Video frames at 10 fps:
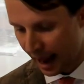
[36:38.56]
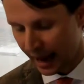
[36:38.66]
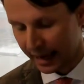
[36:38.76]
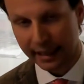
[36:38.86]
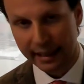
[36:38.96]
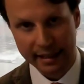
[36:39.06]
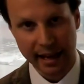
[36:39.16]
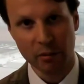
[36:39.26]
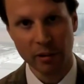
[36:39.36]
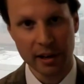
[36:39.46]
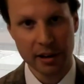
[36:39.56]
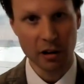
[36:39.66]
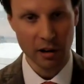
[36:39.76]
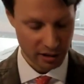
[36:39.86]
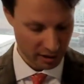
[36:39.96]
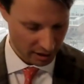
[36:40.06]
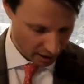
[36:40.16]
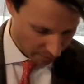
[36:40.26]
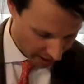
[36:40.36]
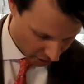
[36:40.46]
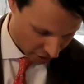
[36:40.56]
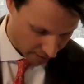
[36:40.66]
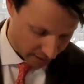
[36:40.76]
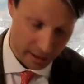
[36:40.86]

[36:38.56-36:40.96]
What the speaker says: I need to send written notice and make sure